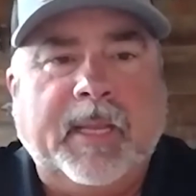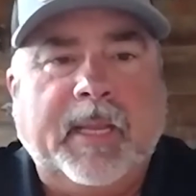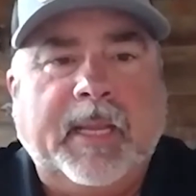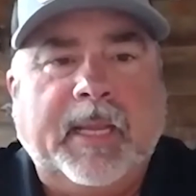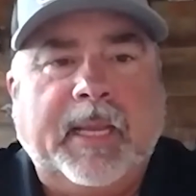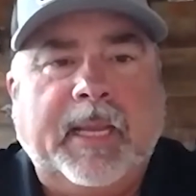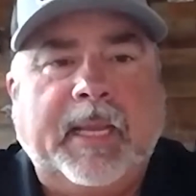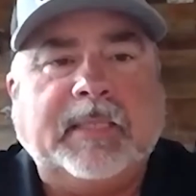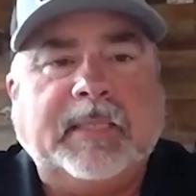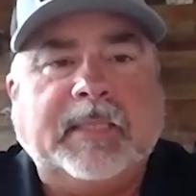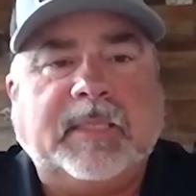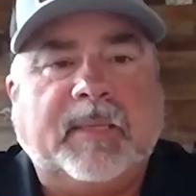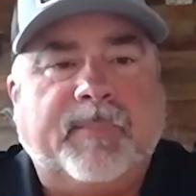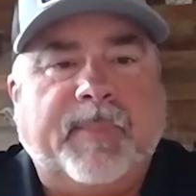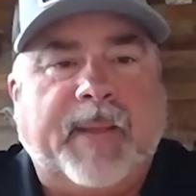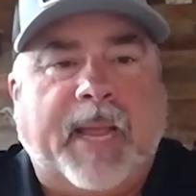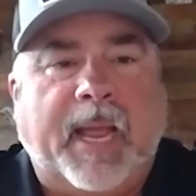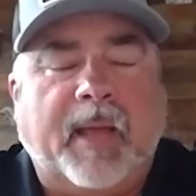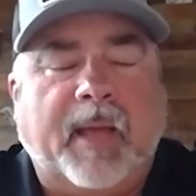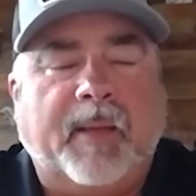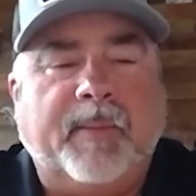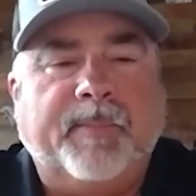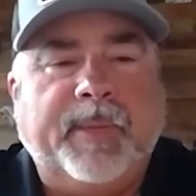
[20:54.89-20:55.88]
is
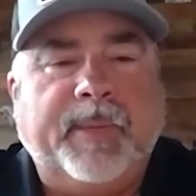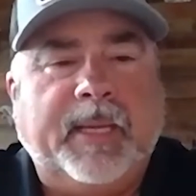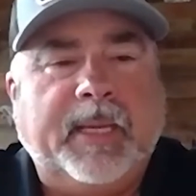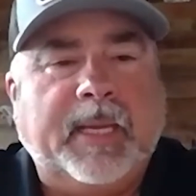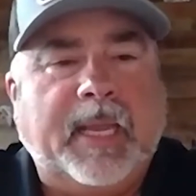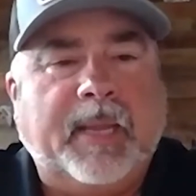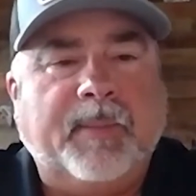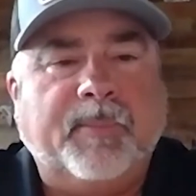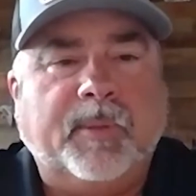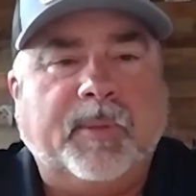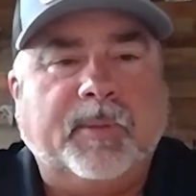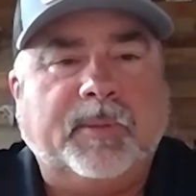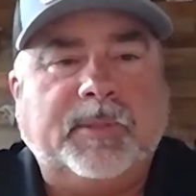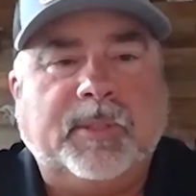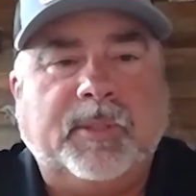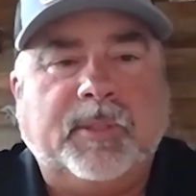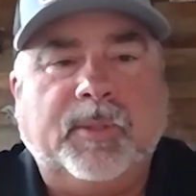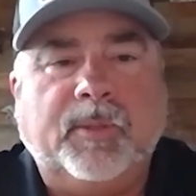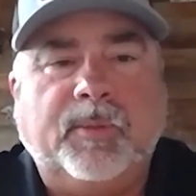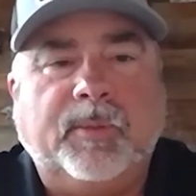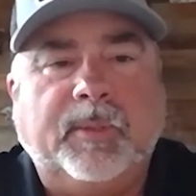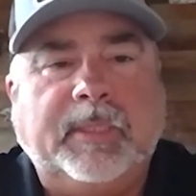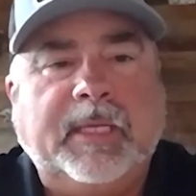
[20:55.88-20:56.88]
about being able
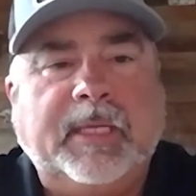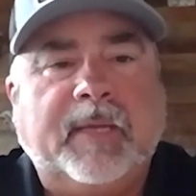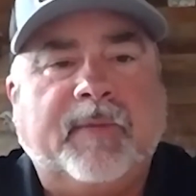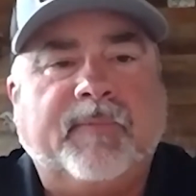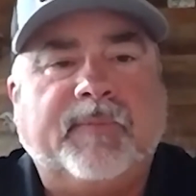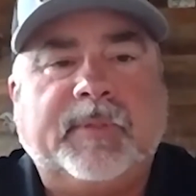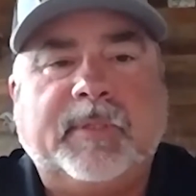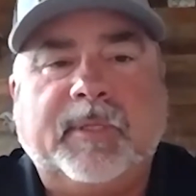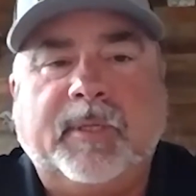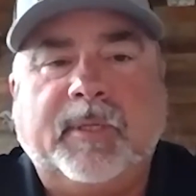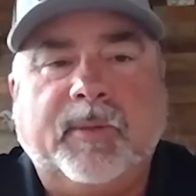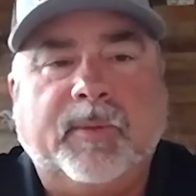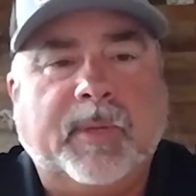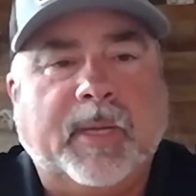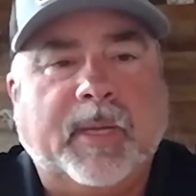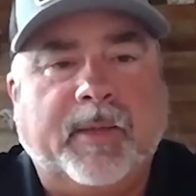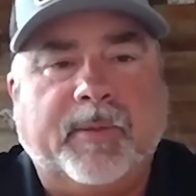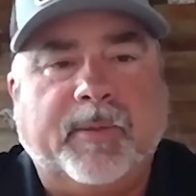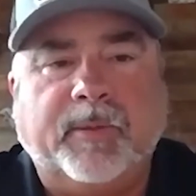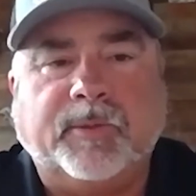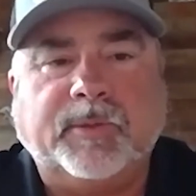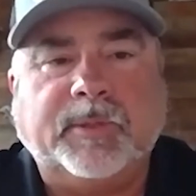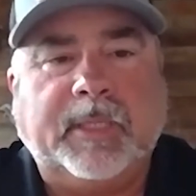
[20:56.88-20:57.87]
to give to
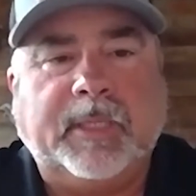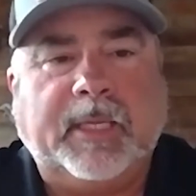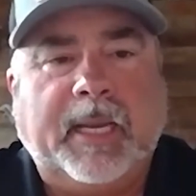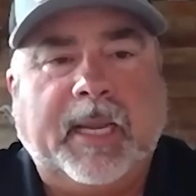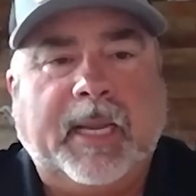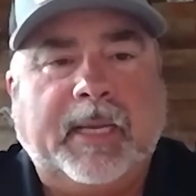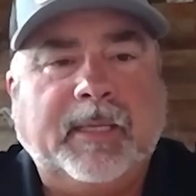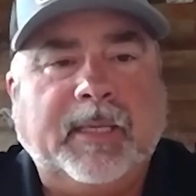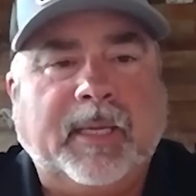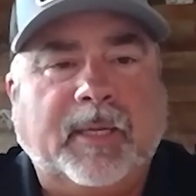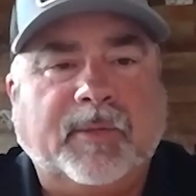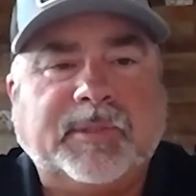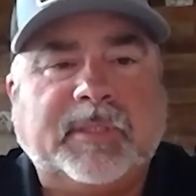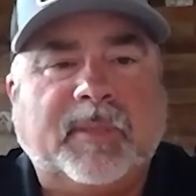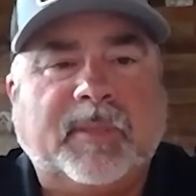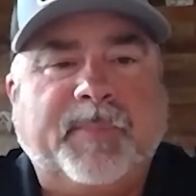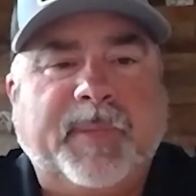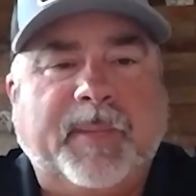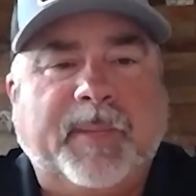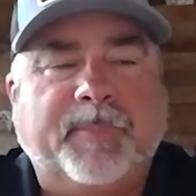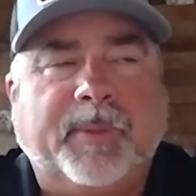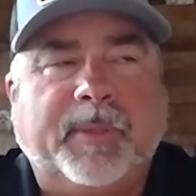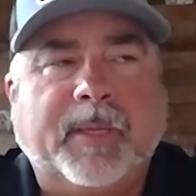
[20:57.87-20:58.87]
others. And some
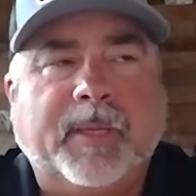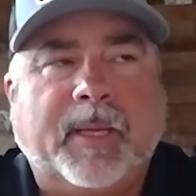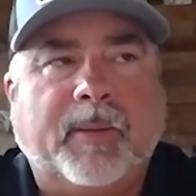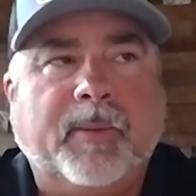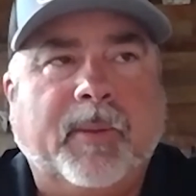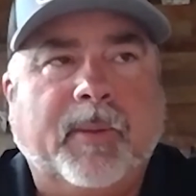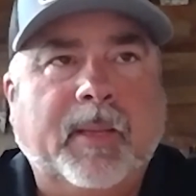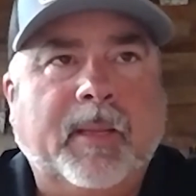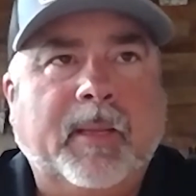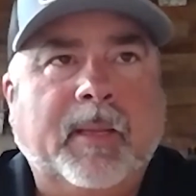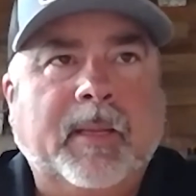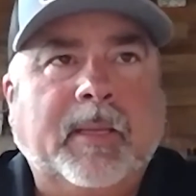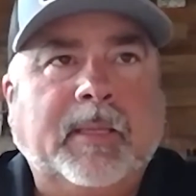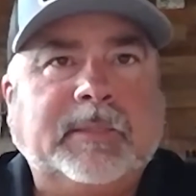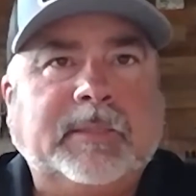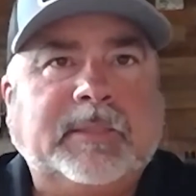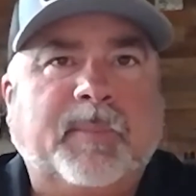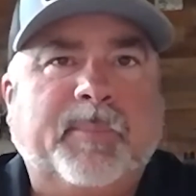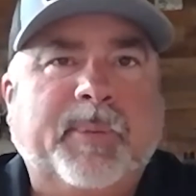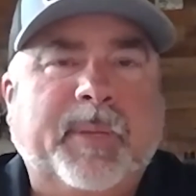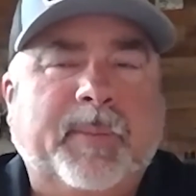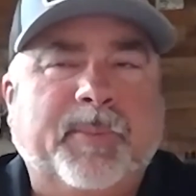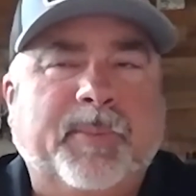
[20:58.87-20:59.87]
people go,
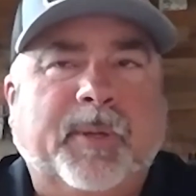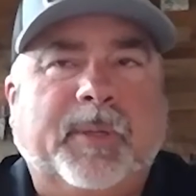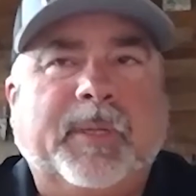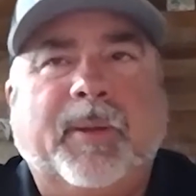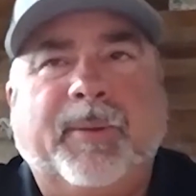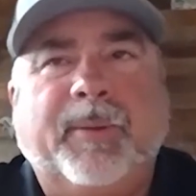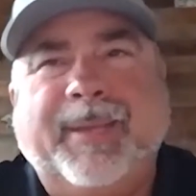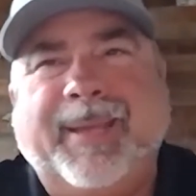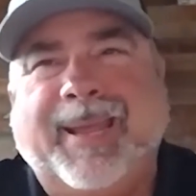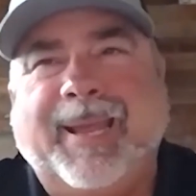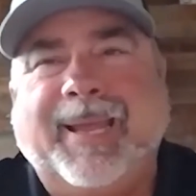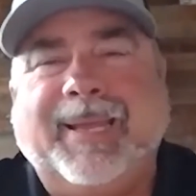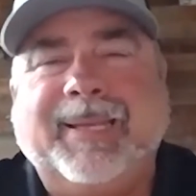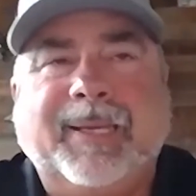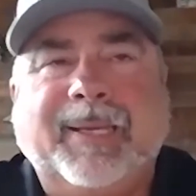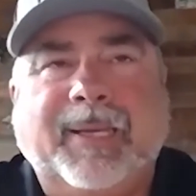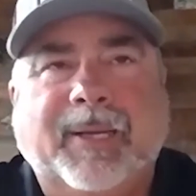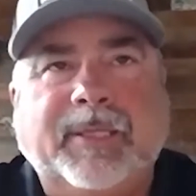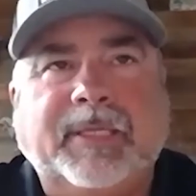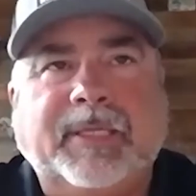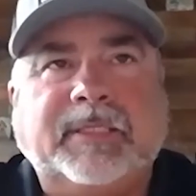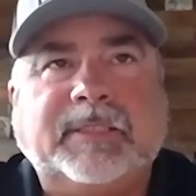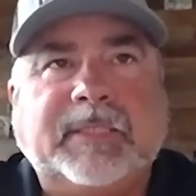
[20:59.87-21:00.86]
yeah,
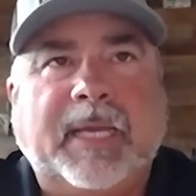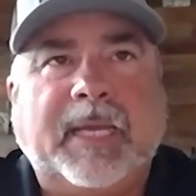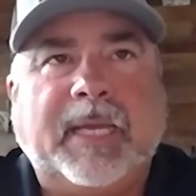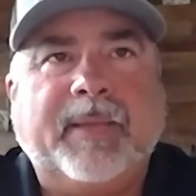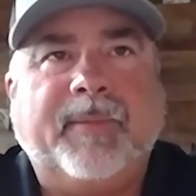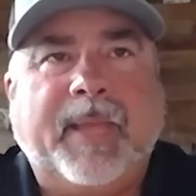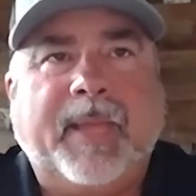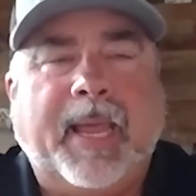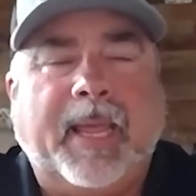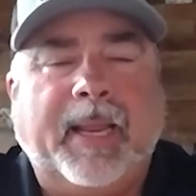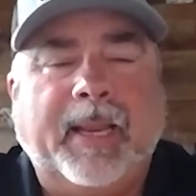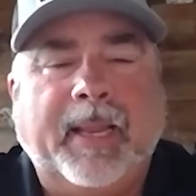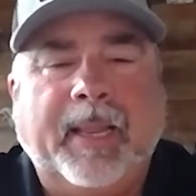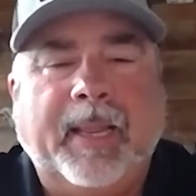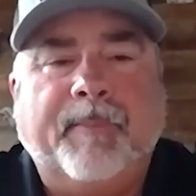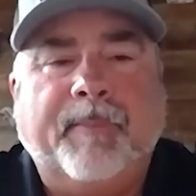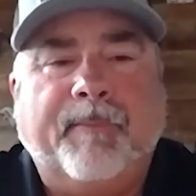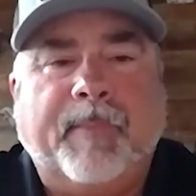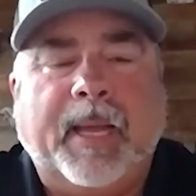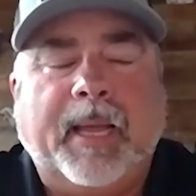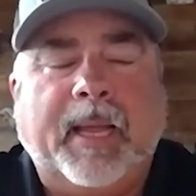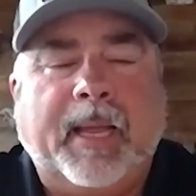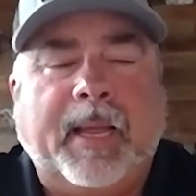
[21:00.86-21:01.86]
you say that.
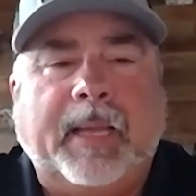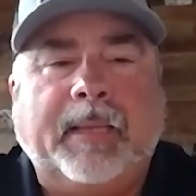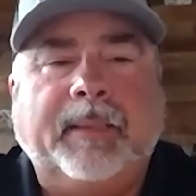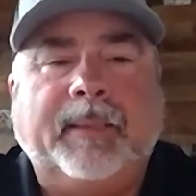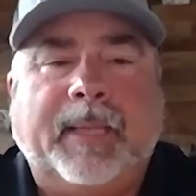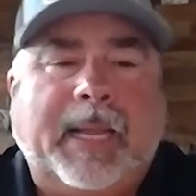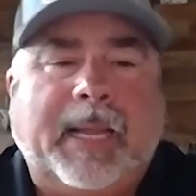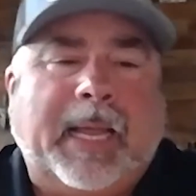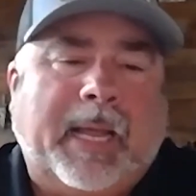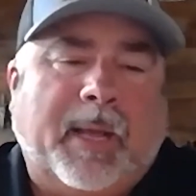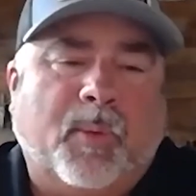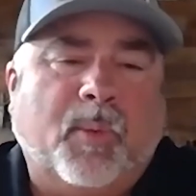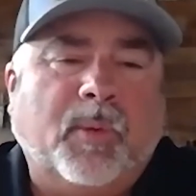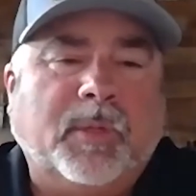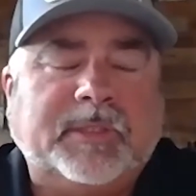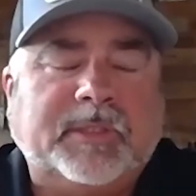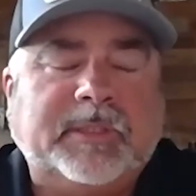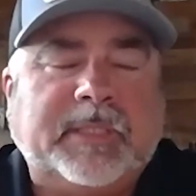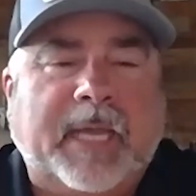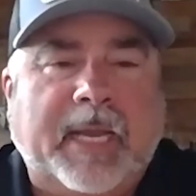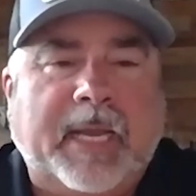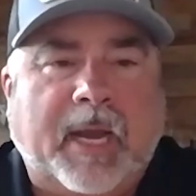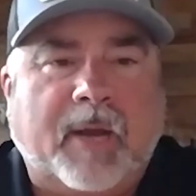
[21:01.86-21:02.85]
I will
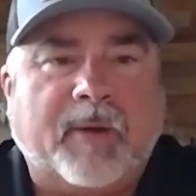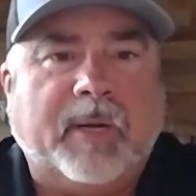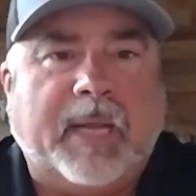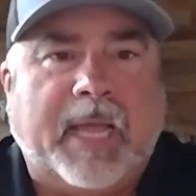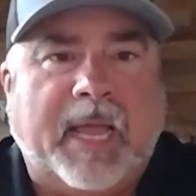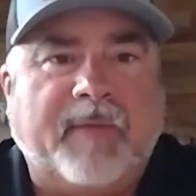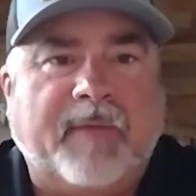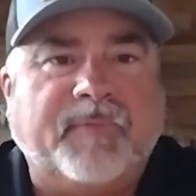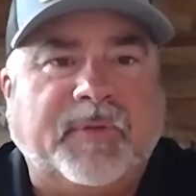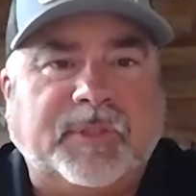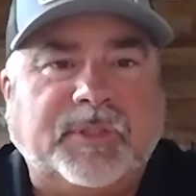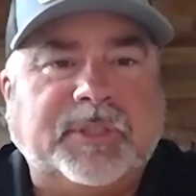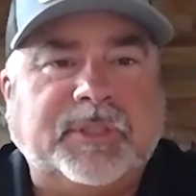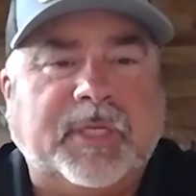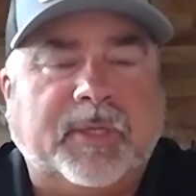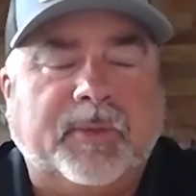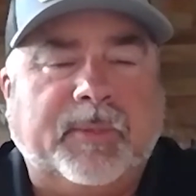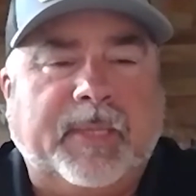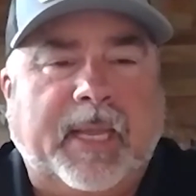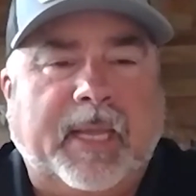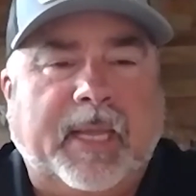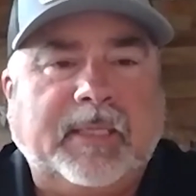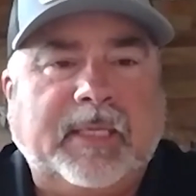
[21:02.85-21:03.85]
say our life has
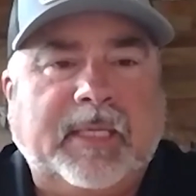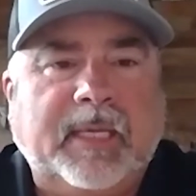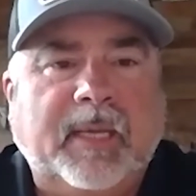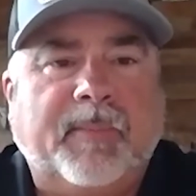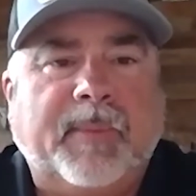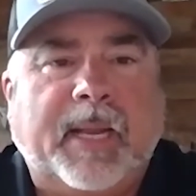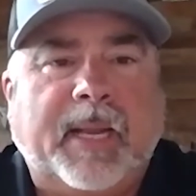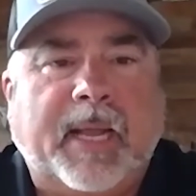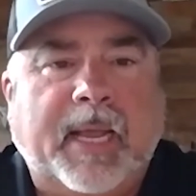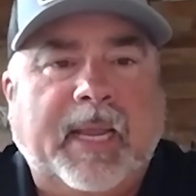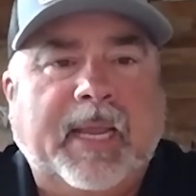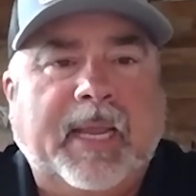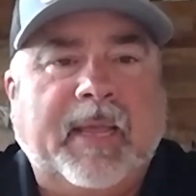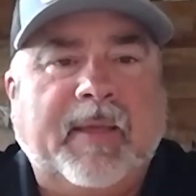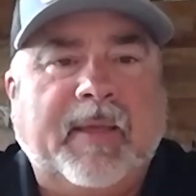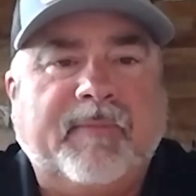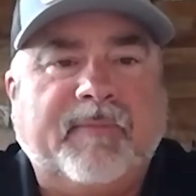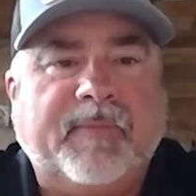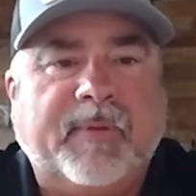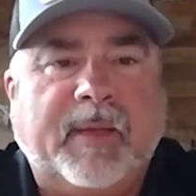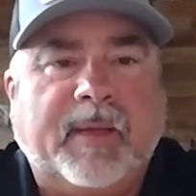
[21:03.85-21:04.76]
shown that. Kim and I have